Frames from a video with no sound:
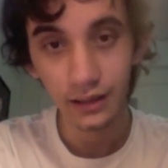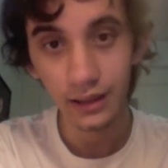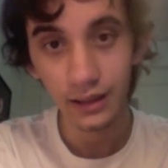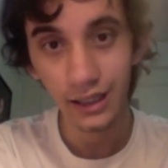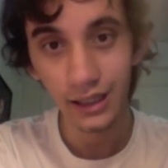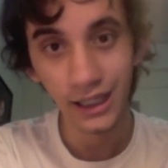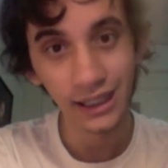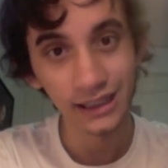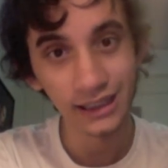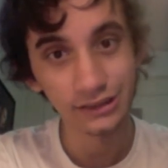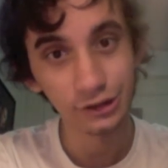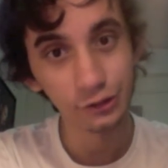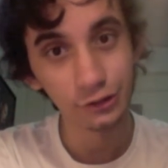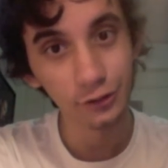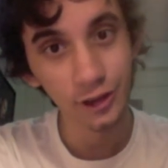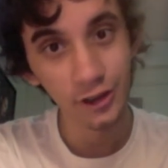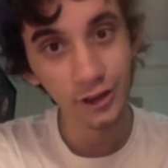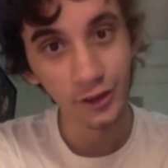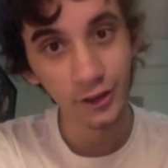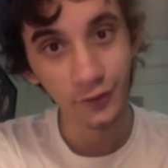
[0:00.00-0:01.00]
And as
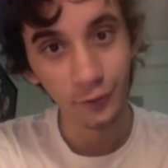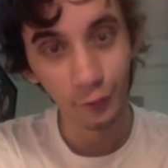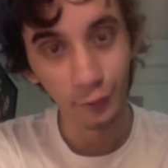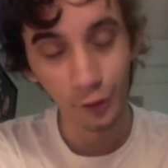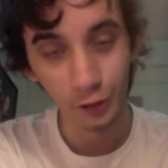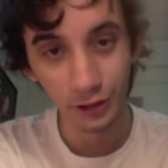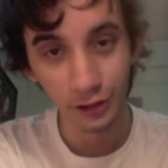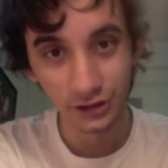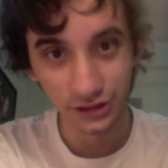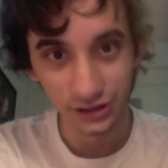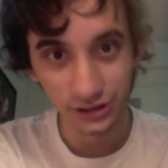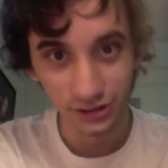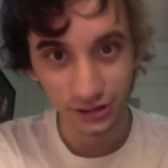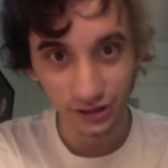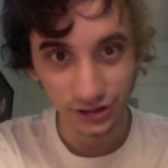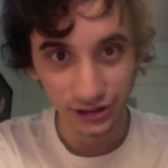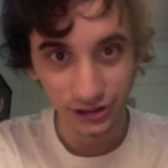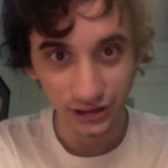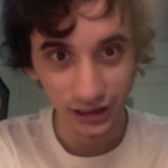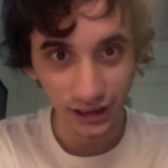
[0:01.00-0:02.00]
strong of a role as it
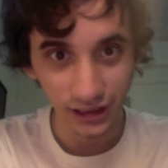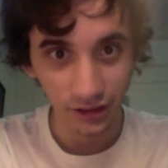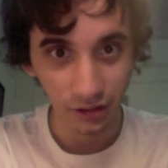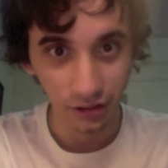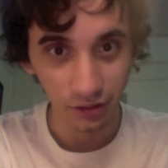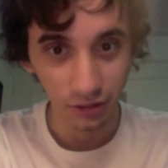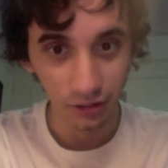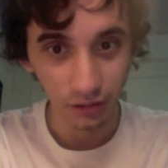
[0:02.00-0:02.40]
does now.